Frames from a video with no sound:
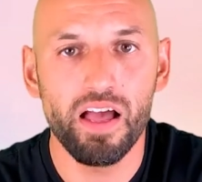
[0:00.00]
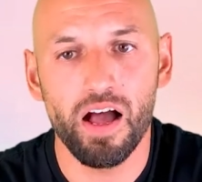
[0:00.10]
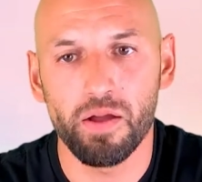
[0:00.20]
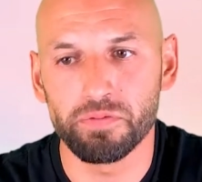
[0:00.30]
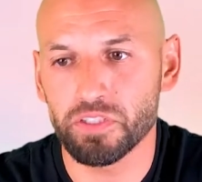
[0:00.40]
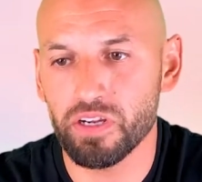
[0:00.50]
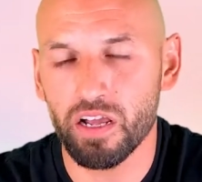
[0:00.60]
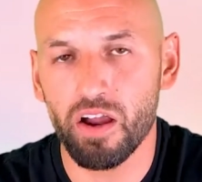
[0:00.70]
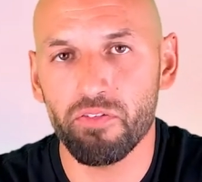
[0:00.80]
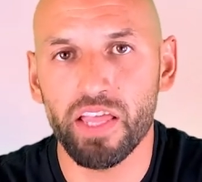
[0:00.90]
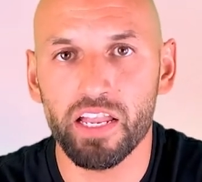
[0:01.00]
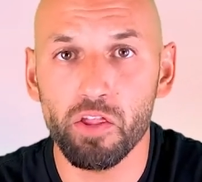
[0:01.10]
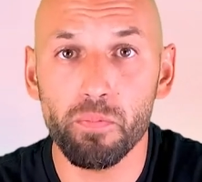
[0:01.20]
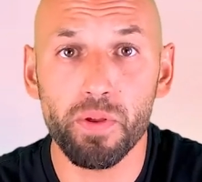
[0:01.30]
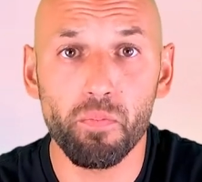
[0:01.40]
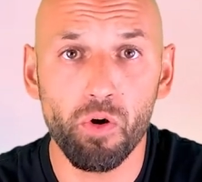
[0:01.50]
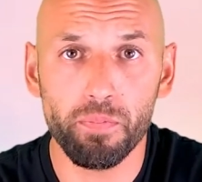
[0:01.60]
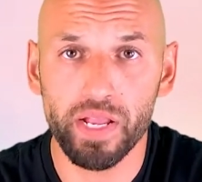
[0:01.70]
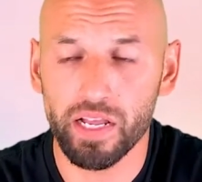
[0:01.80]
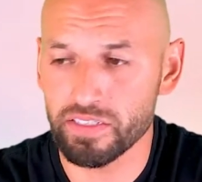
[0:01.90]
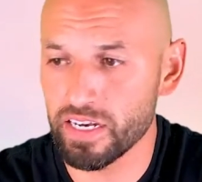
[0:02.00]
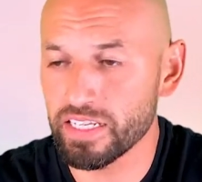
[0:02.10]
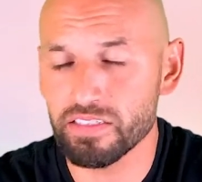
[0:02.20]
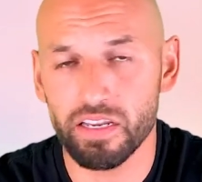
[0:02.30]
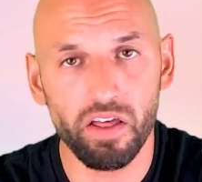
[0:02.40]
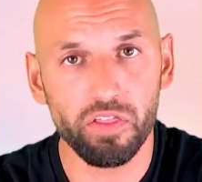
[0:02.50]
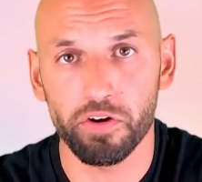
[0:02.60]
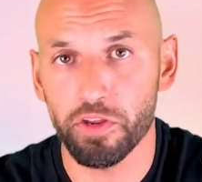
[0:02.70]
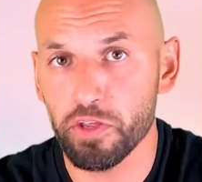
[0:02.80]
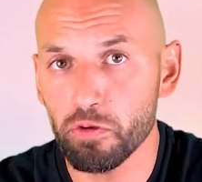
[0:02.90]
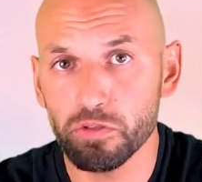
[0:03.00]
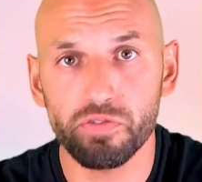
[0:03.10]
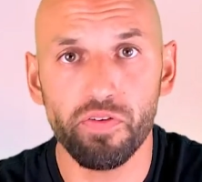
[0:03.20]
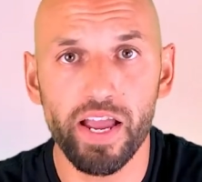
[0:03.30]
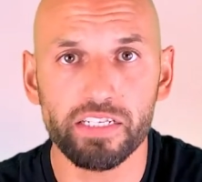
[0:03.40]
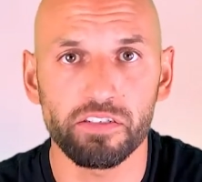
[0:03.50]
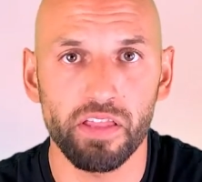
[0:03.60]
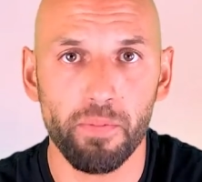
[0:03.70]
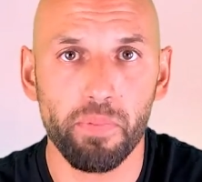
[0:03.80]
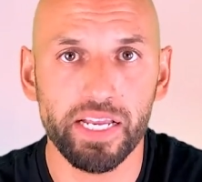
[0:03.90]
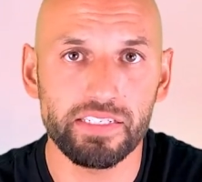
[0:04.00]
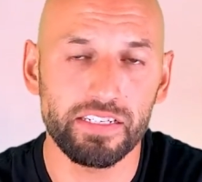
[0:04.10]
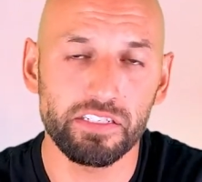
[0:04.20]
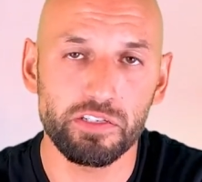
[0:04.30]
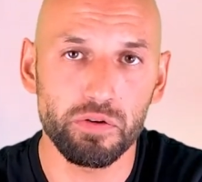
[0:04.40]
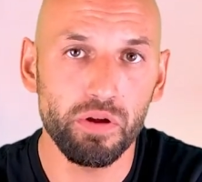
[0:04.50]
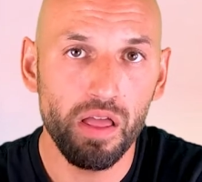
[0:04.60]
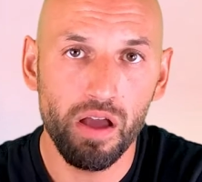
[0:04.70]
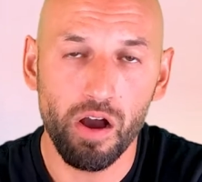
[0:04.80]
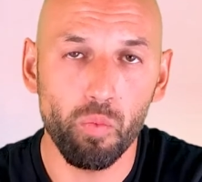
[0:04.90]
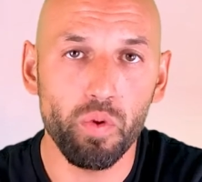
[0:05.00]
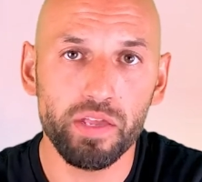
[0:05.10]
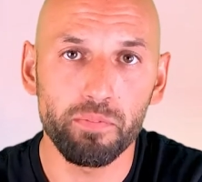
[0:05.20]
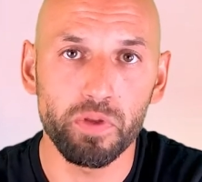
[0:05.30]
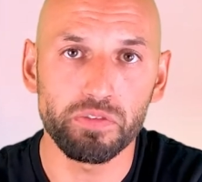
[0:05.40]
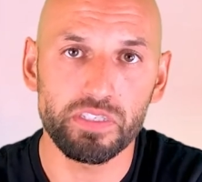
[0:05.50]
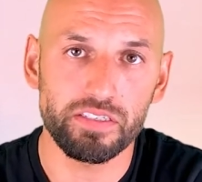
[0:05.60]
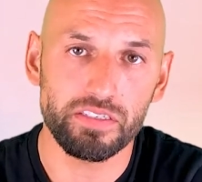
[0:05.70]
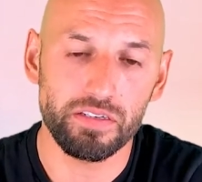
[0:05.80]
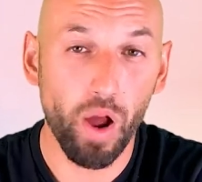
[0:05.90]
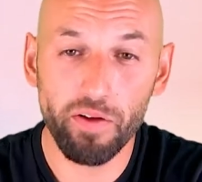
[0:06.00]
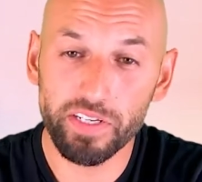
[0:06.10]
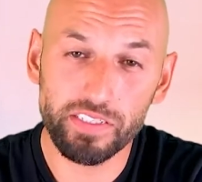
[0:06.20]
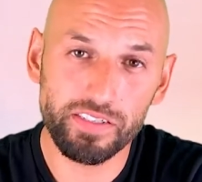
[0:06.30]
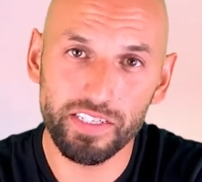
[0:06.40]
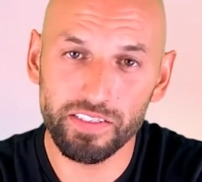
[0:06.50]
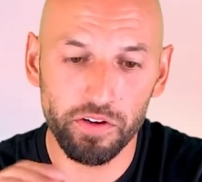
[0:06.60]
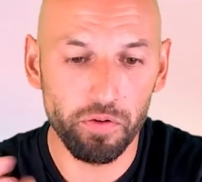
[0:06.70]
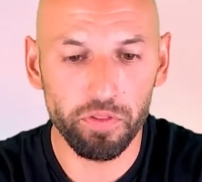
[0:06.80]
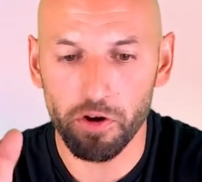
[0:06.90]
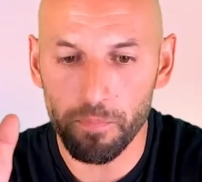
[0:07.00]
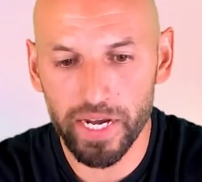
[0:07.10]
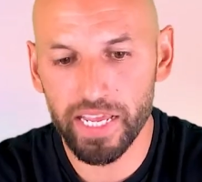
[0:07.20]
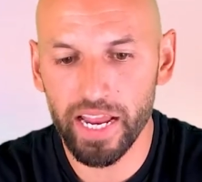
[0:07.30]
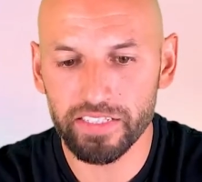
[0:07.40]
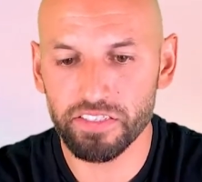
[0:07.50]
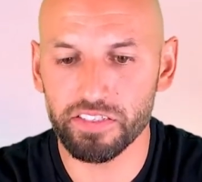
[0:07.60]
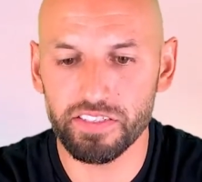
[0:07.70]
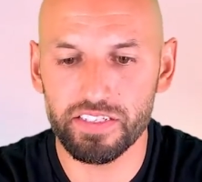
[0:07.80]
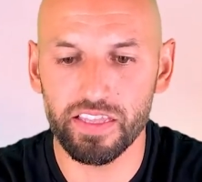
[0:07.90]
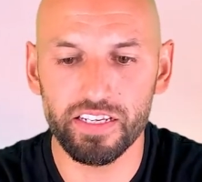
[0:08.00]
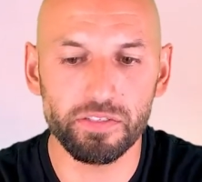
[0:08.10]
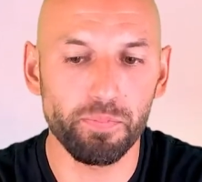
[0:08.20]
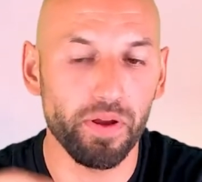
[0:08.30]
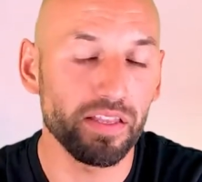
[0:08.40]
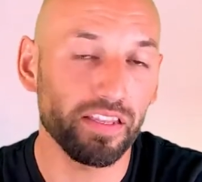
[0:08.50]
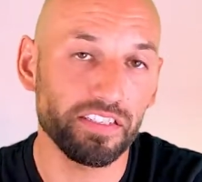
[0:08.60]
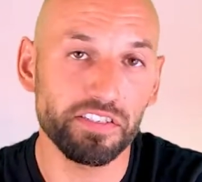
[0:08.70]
I'm just going to cover that a little bit more because it is another huge factor that plays into a weak immune system. Obviously, you know, there are many answers to this, but let's